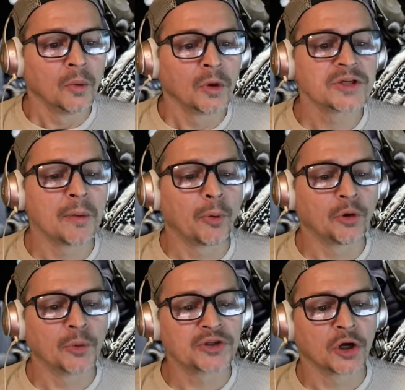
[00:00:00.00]
what's that,
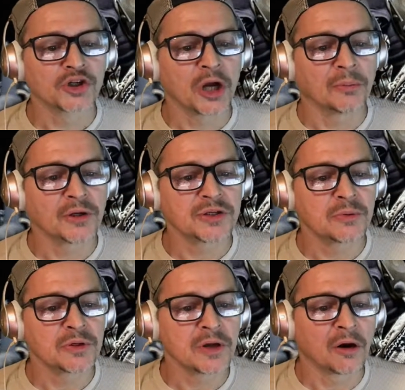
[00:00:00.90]
Baldwin's gun shop? Let's see
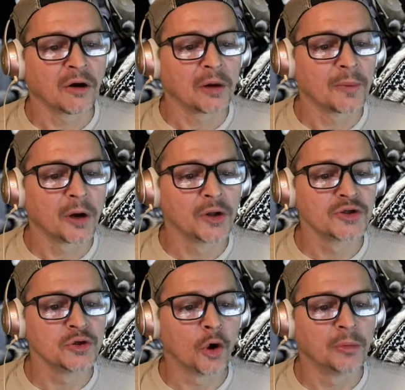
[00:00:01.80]
what's that. All right. But
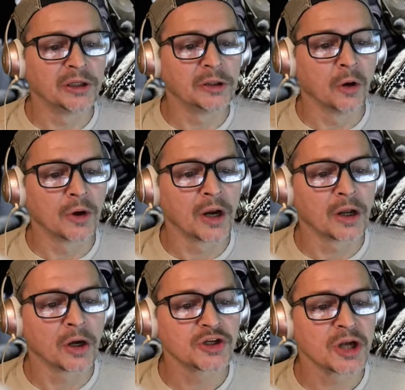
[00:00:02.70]
guns are normally loaded
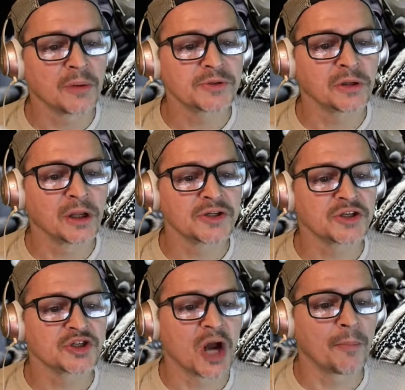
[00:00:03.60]
at gun shops unless
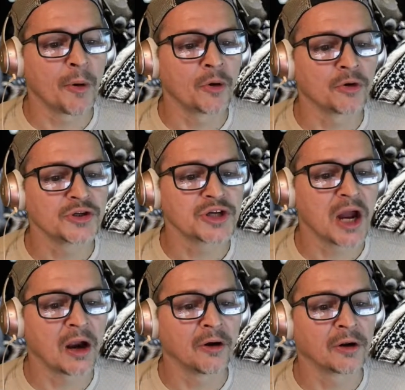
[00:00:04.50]
the shop owner is
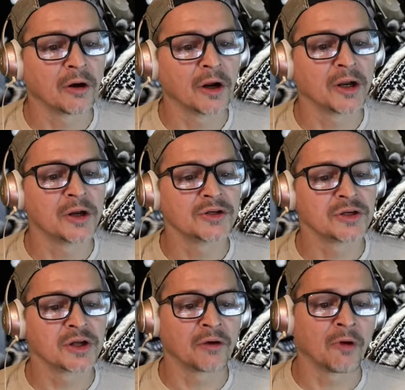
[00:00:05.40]
carrying, all right, it
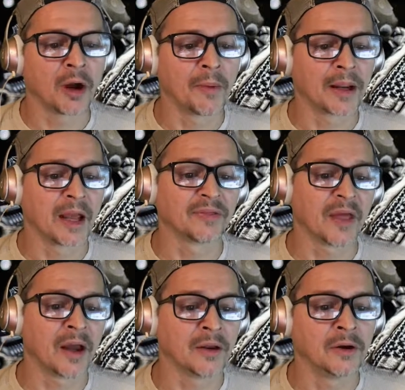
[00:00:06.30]
doesn't get robbed. I get
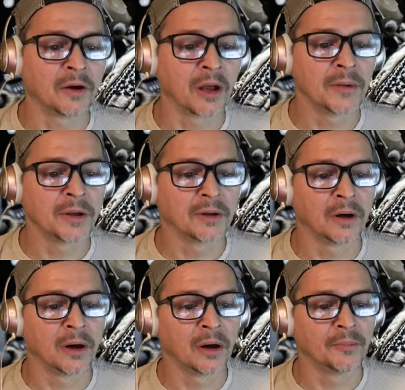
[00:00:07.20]
that. You know what I mean?
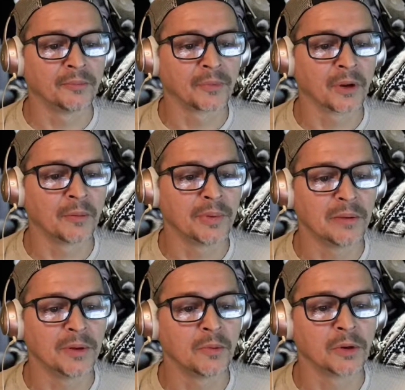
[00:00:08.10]
Um, a
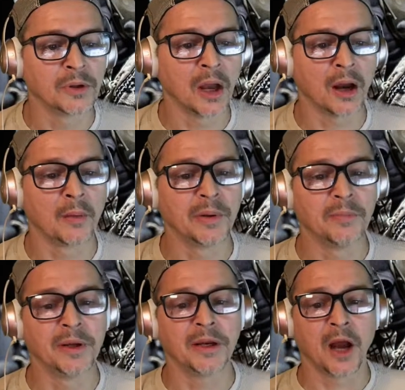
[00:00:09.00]
BB will, yeah, a
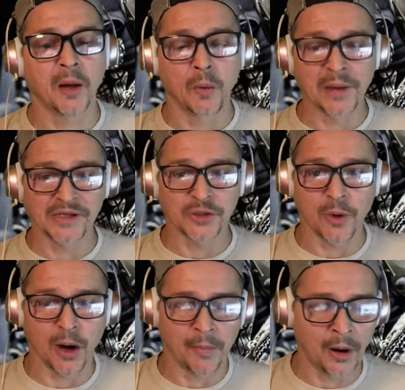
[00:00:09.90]
BB in the eye will mess
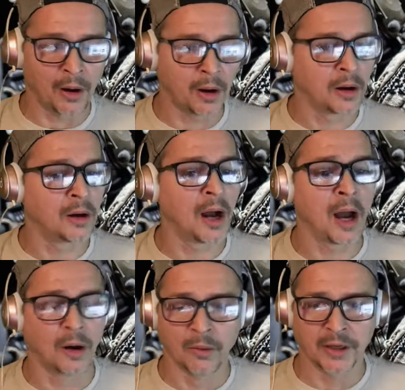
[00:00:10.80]
you up. Uh,
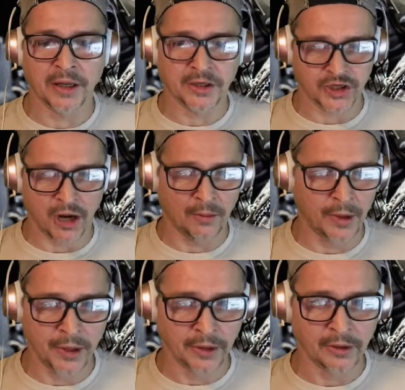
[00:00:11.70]
I don't want to get shot with
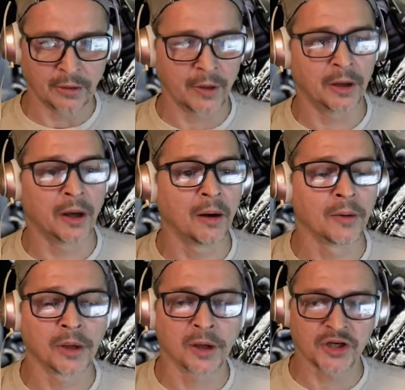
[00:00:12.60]
anything, man. I don't
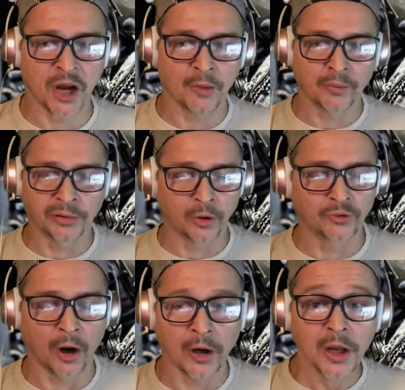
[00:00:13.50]
want to get shot with a blow
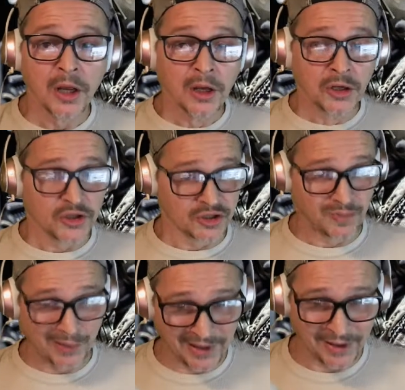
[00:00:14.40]
dart.
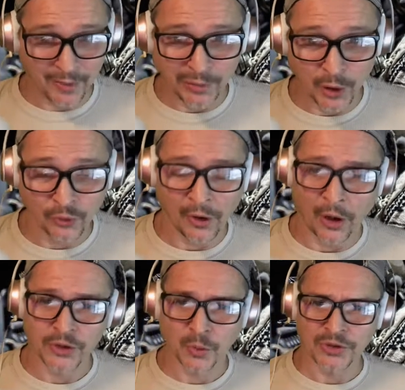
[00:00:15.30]
Speaking of blow
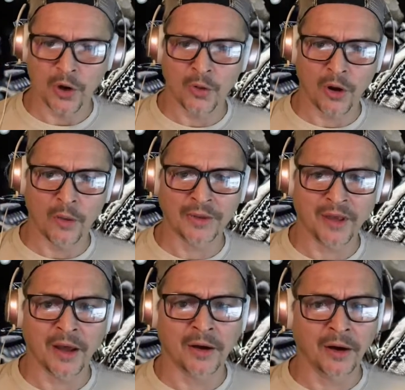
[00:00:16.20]
darts, what's going on with
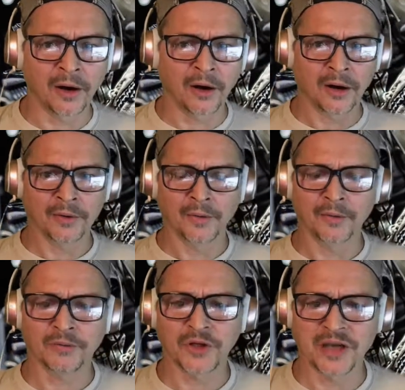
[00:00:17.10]
that? Uh,
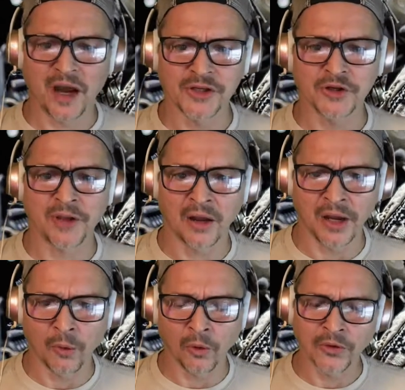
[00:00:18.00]
concert down
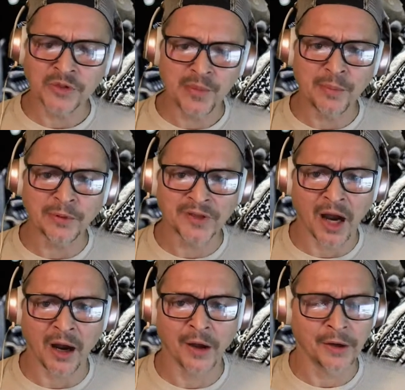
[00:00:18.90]
there where all these people
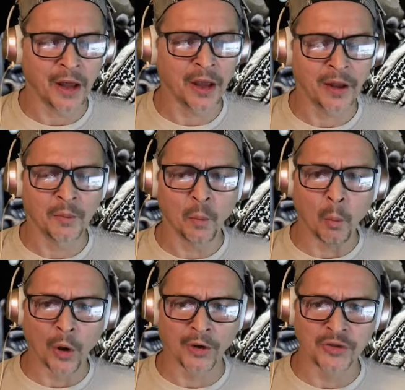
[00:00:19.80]
died, and
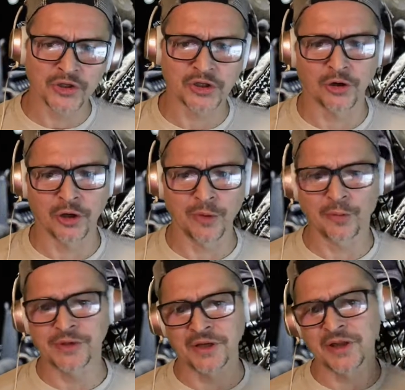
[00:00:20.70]
one of the security
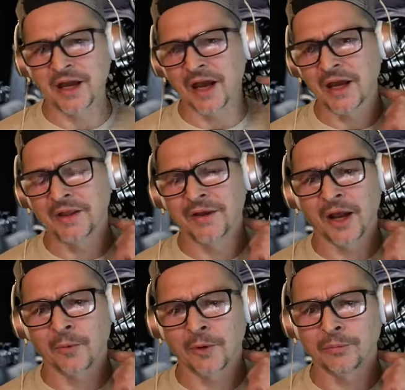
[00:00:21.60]
people said that he got hit in the
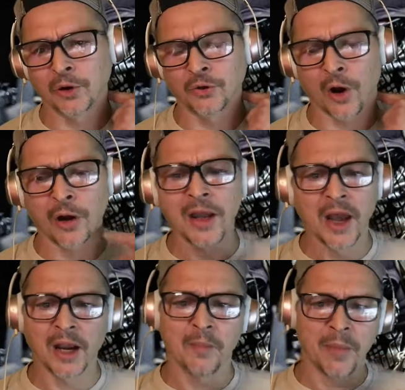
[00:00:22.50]
neck with a blow dart.
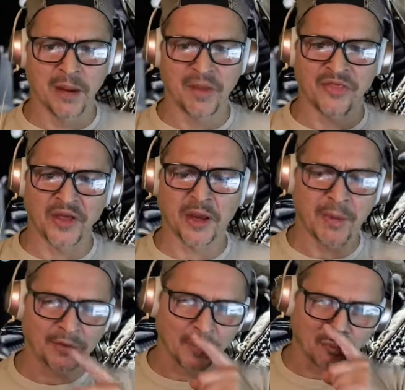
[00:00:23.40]
And it made me think
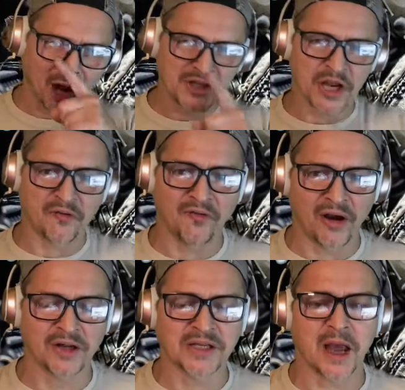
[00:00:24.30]
about the Project
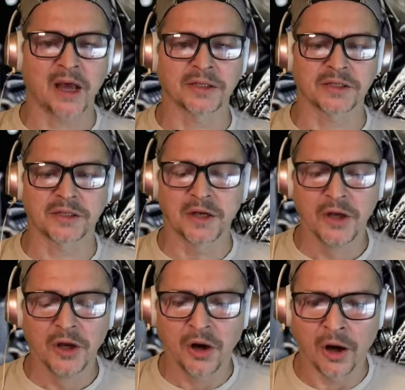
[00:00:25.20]
Veritas.
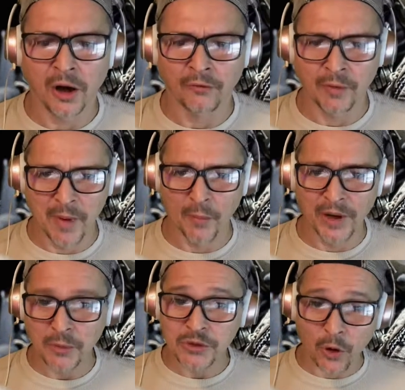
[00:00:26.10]
Uh, remember when
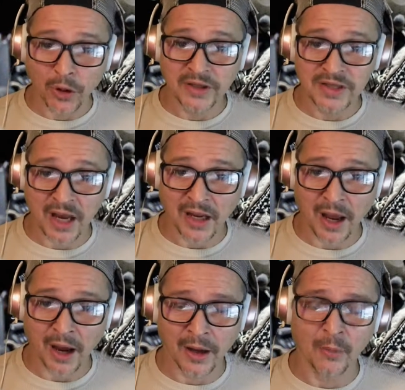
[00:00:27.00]
they were talking to that
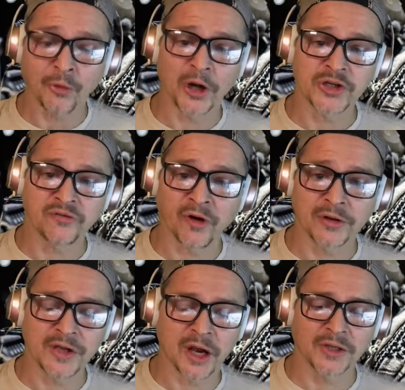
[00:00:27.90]
guy on Project
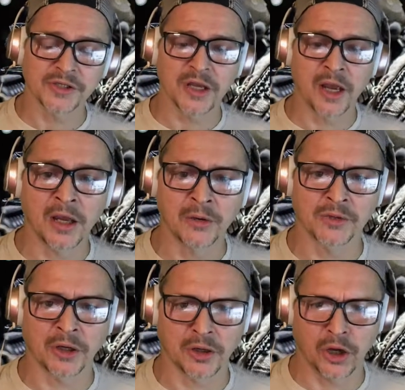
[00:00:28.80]
Veritas, and he
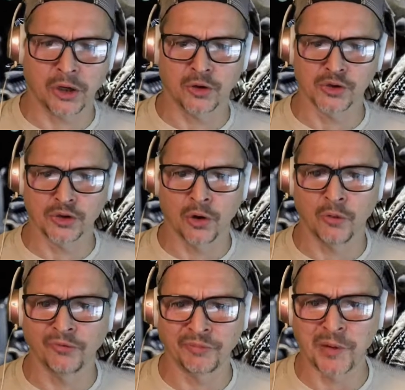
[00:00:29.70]
was like, "Yeah," he goes, "You
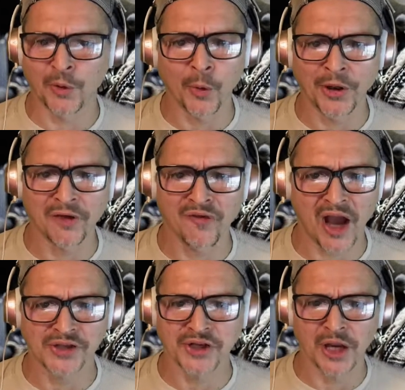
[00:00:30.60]
know, people don't want to get
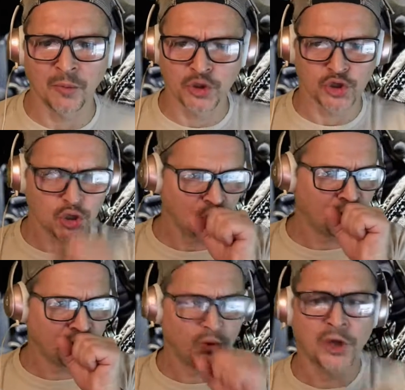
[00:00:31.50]
vaccinated. We just
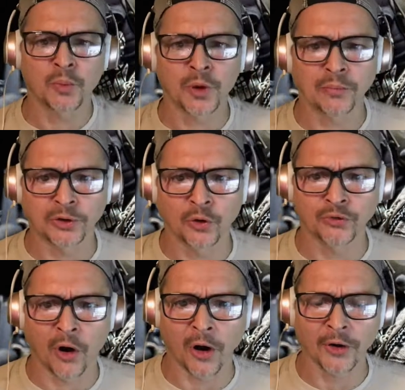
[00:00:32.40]
hit them with a blow
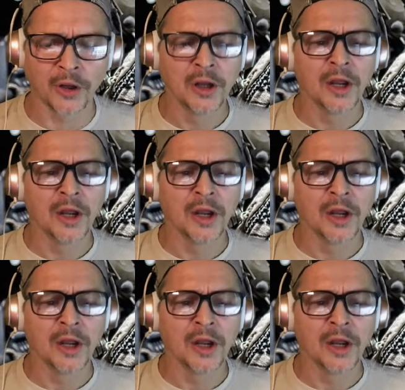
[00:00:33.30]
dart."